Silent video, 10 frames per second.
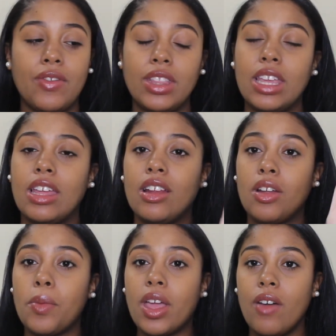everything in and
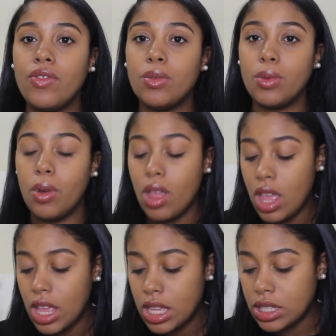they're gonna be comfortable.
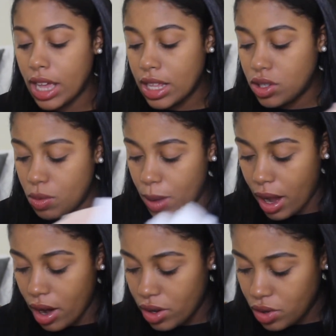So I got
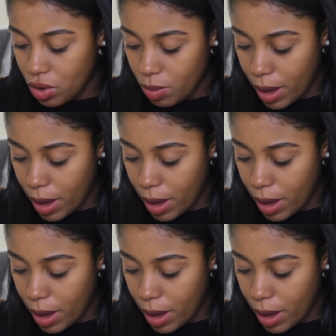two new